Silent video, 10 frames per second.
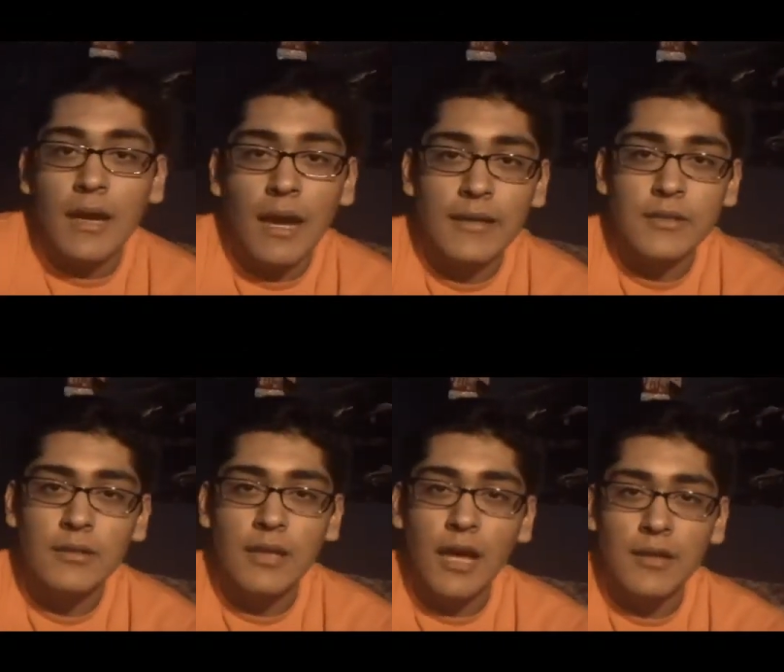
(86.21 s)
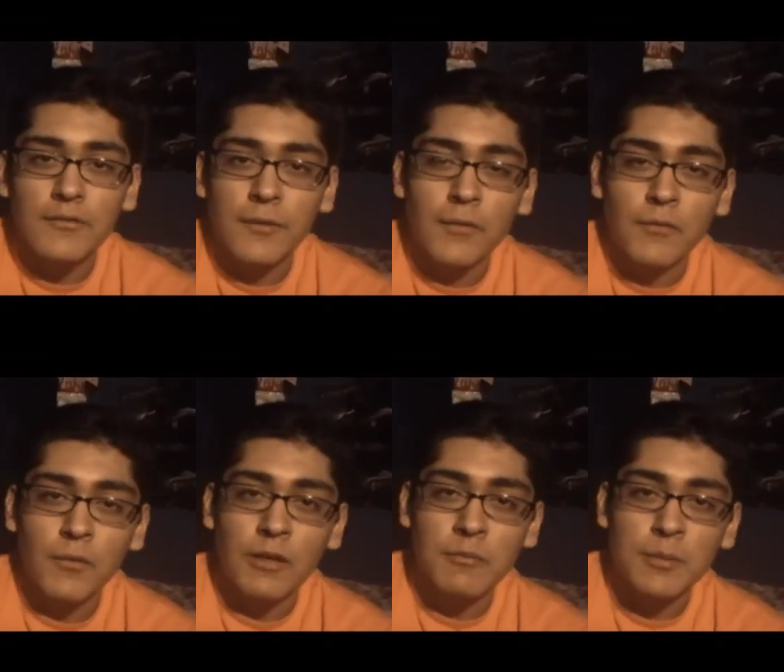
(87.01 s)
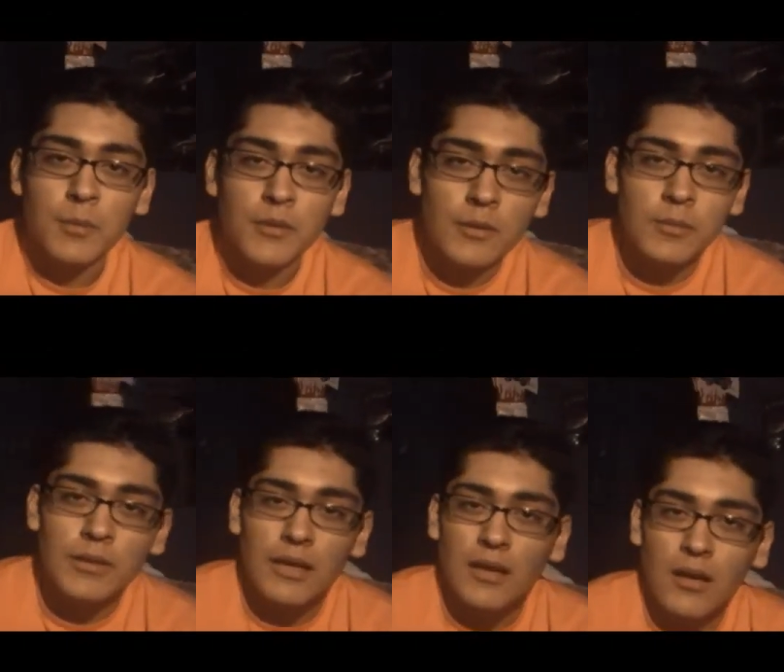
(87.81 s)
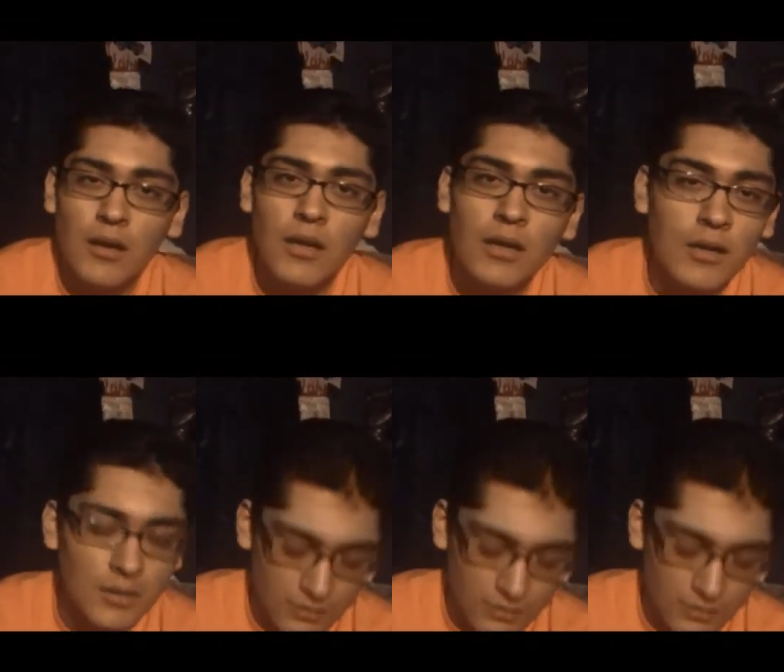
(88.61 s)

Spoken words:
I know a lot of overweight people, they'll be like, oh,